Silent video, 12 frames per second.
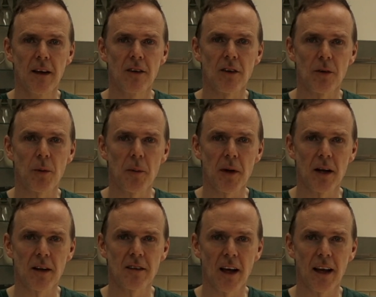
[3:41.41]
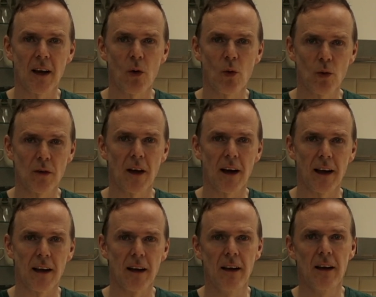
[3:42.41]
So it's probably going to take all
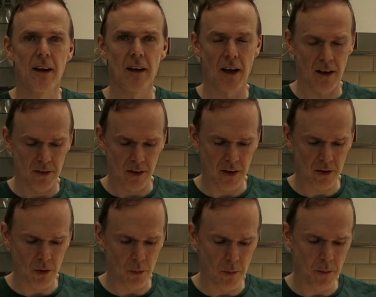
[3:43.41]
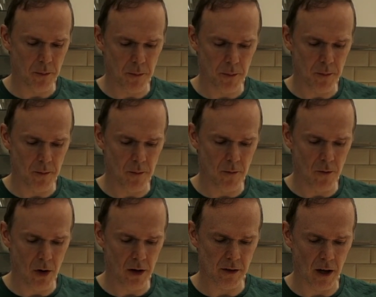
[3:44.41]
day. So this will
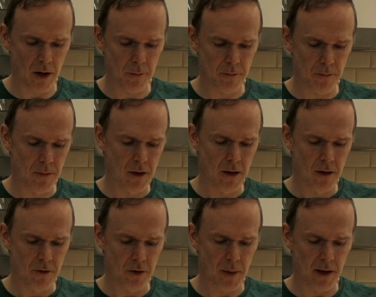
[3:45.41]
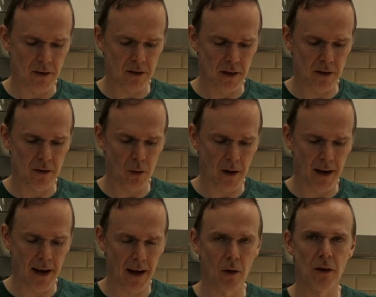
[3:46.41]
rise up for about 6 to 8
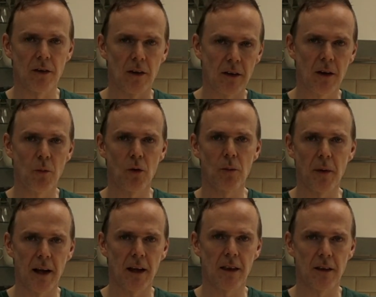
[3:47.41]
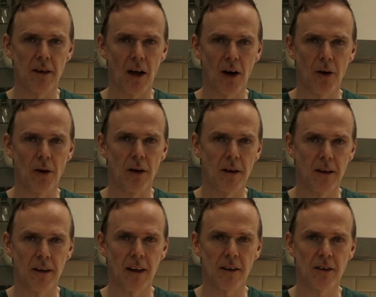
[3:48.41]
hours. Then we'll make the dough,
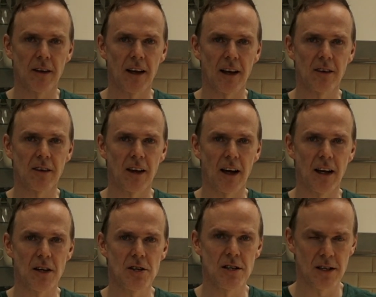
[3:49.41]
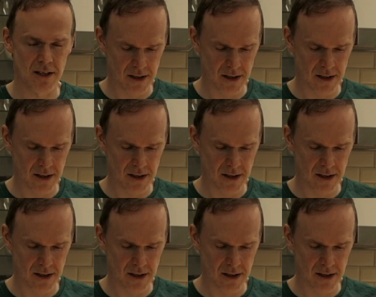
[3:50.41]
and that's the next stage.